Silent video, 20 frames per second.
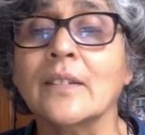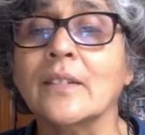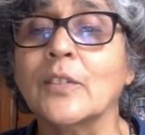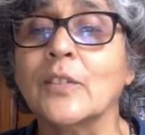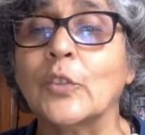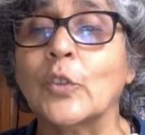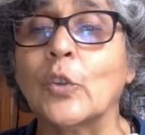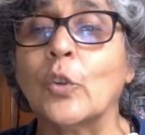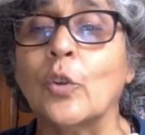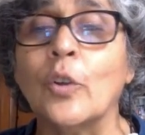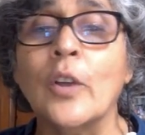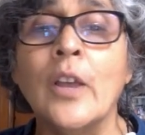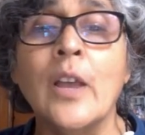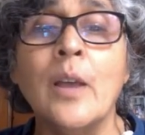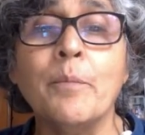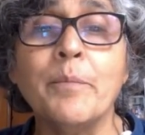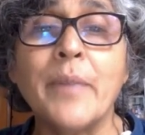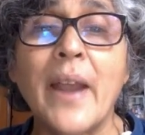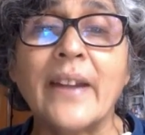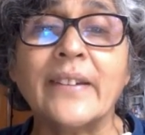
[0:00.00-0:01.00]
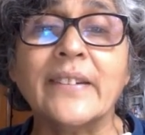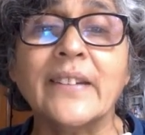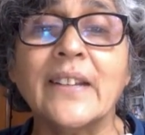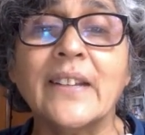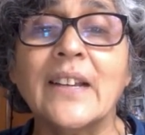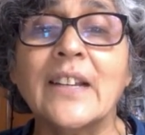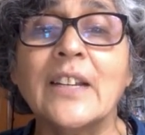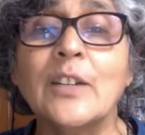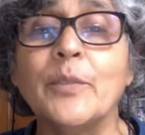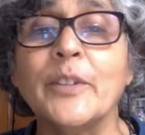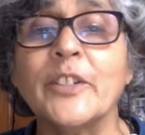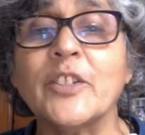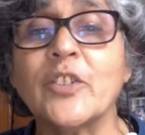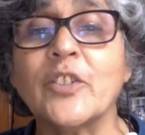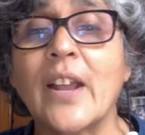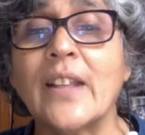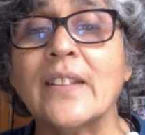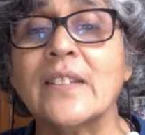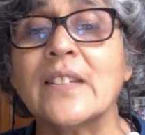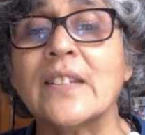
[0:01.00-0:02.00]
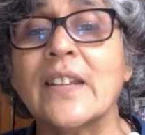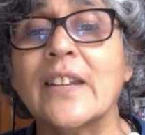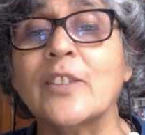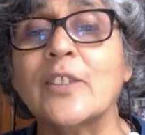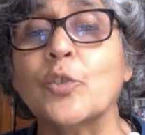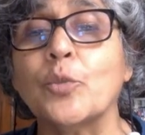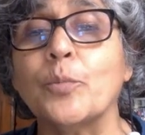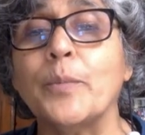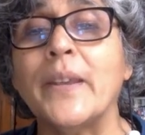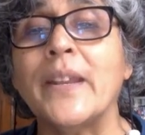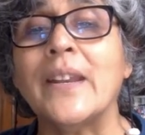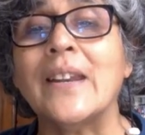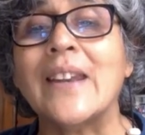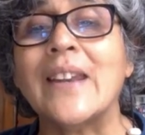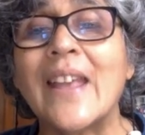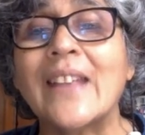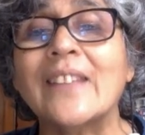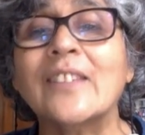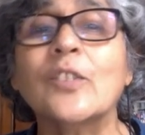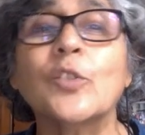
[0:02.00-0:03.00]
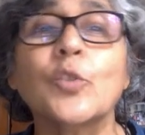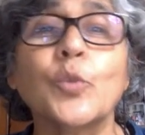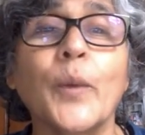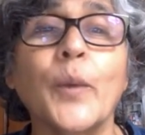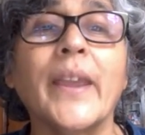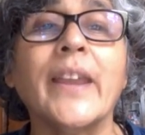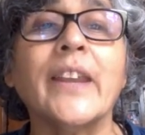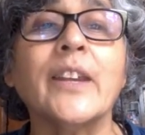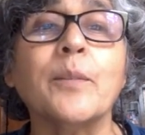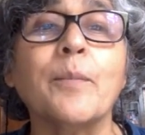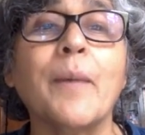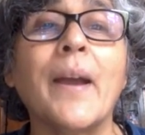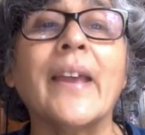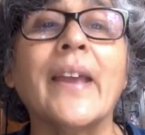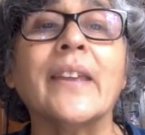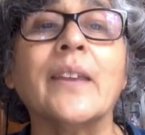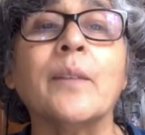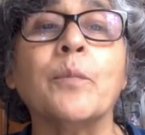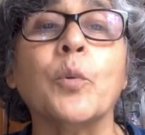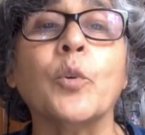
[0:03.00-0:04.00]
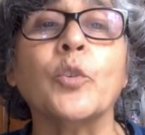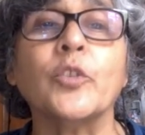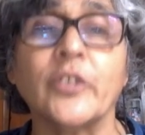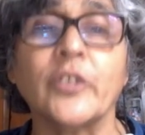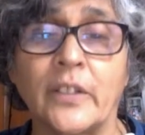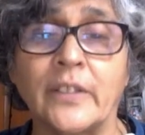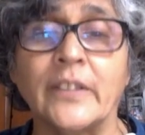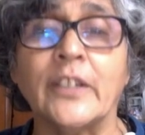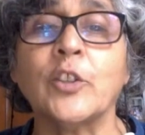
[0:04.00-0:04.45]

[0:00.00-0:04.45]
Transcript: So, practical, which translates to being less swayed by emotion.